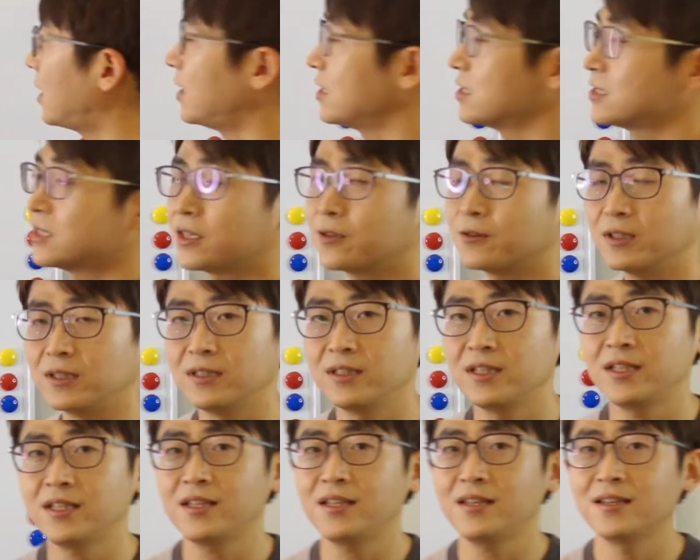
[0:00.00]

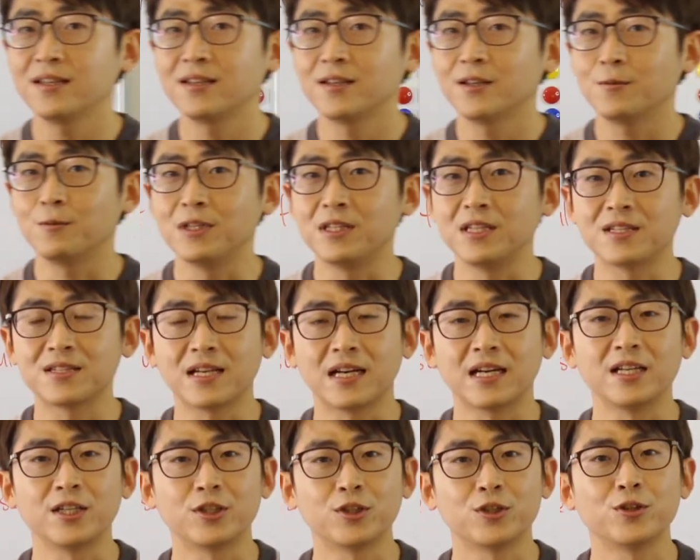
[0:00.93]
consequently, we
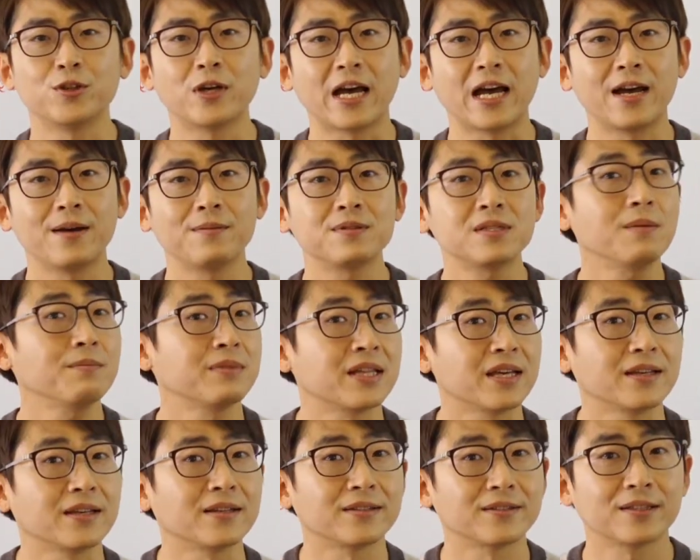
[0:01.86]
decided to have
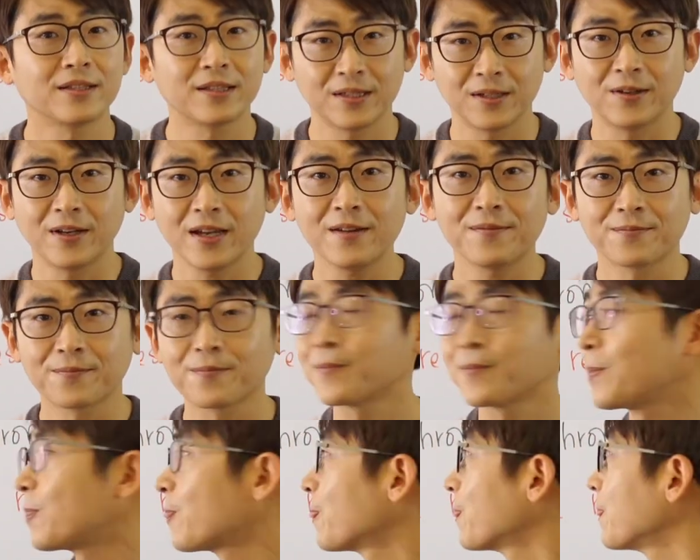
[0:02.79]
something. Okay?